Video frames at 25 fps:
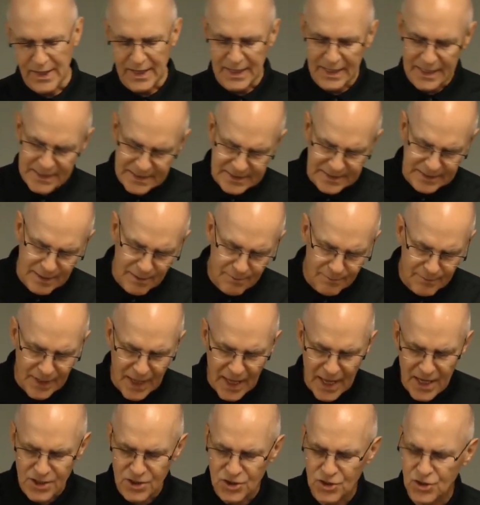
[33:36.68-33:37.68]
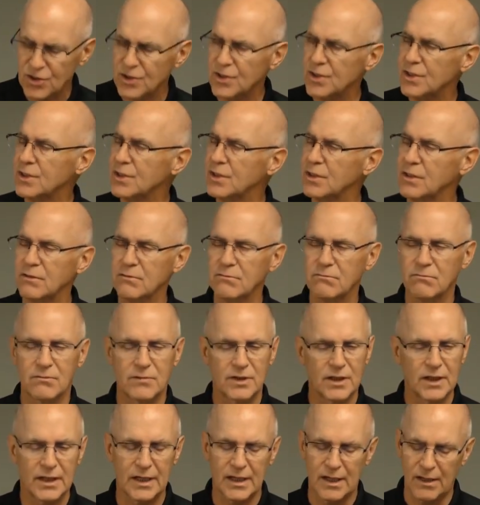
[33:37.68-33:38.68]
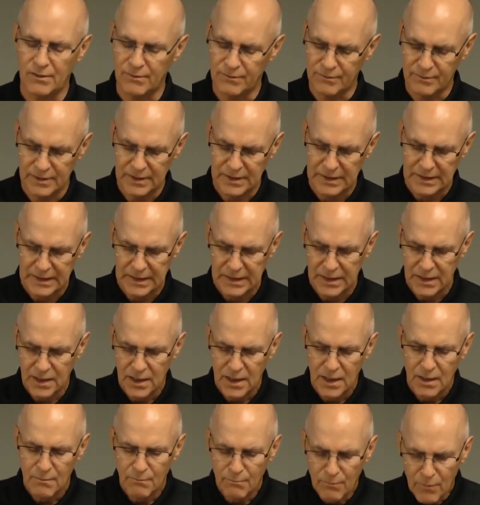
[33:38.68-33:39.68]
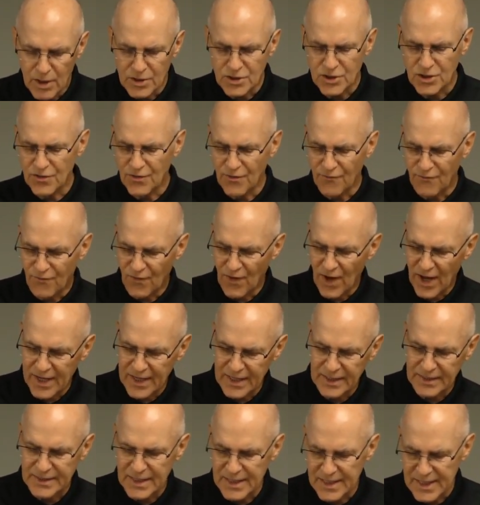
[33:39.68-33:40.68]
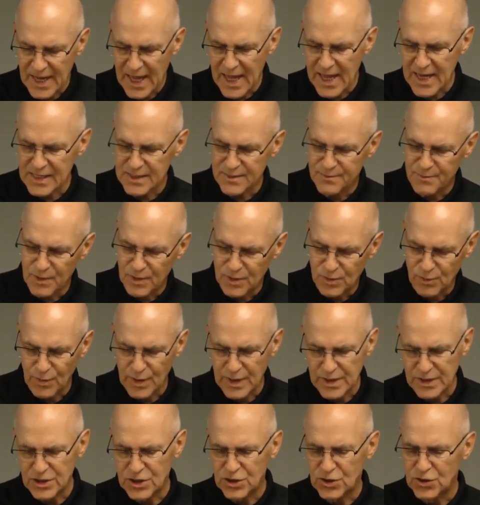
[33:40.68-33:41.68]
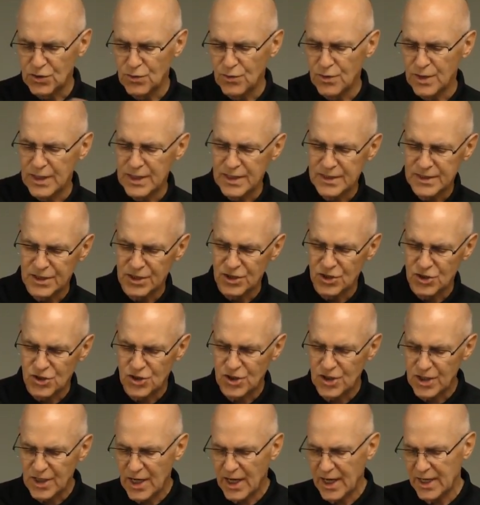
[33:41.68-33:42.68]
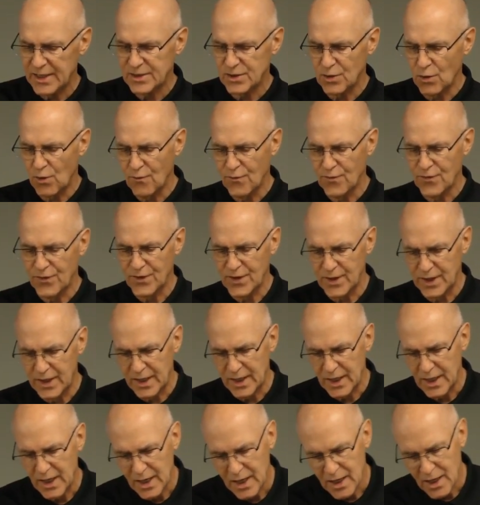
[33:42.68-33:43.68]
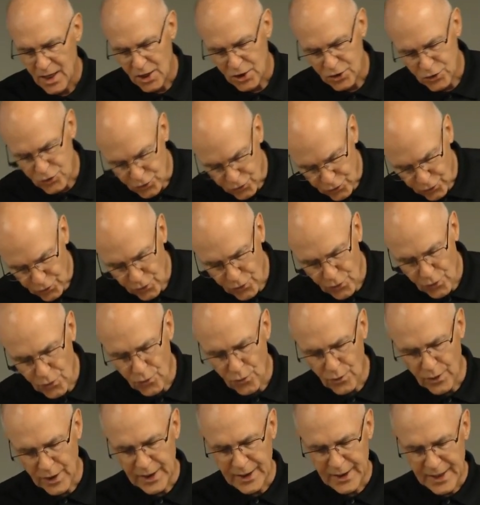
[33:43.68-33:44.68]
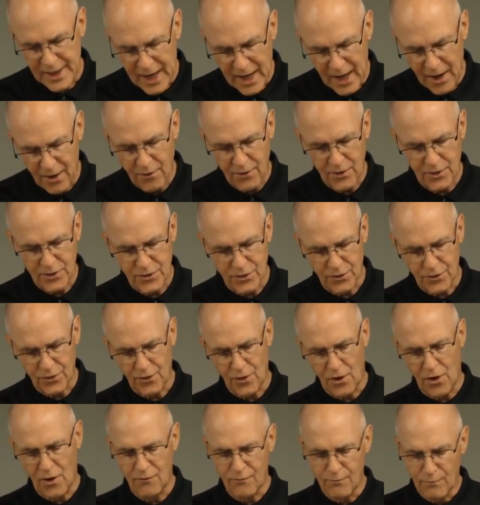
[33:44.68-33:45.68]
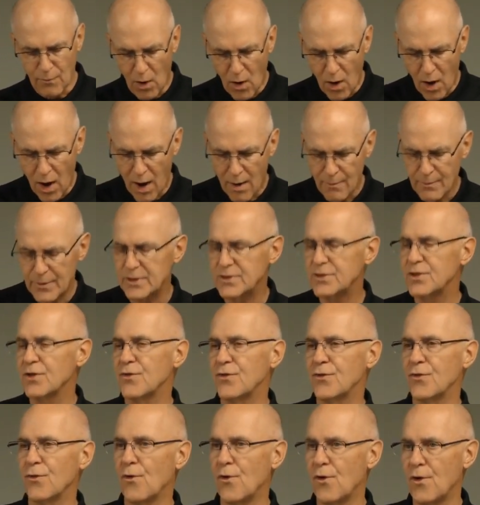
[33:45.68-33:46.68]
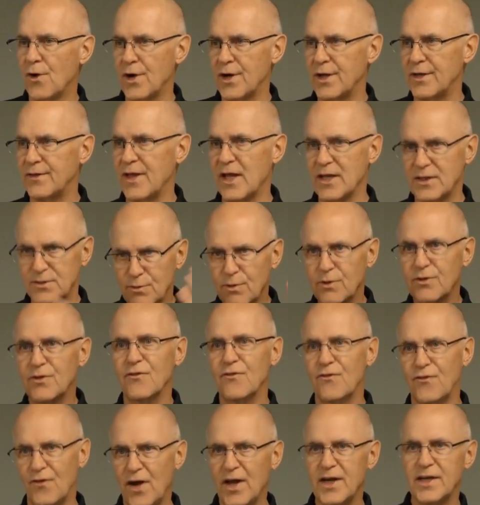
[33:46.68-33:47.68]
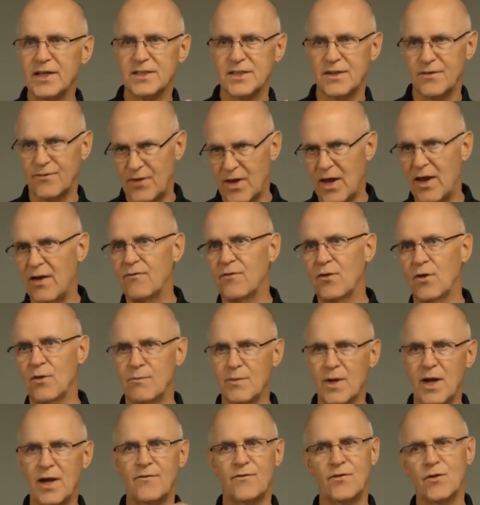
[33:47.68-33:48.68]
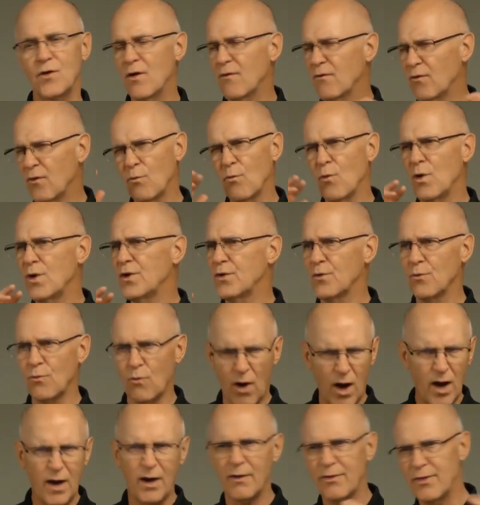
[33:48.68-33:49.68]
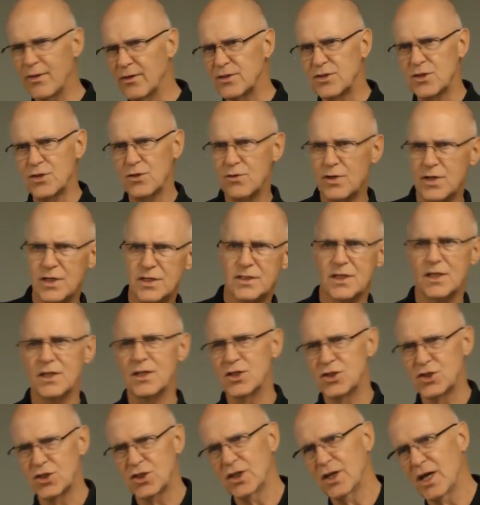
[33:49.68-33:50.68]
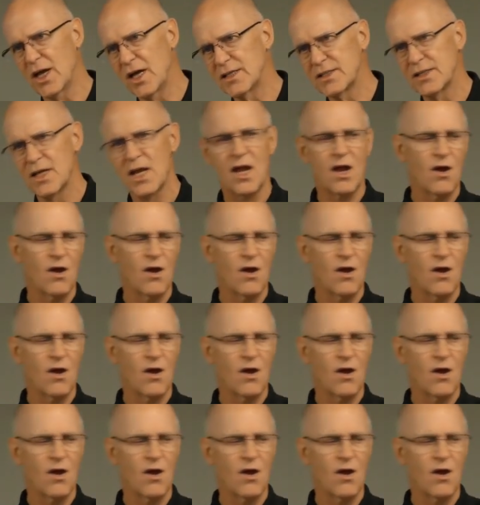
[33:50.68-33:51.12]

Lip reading: the Islam Nation. Much of the fighting today is between Sunnis and Shiites over the true inheritor of Muhammad's authority. That's what the fight is ever about. If you ever wondered, why are the Sunnis and the Shiites,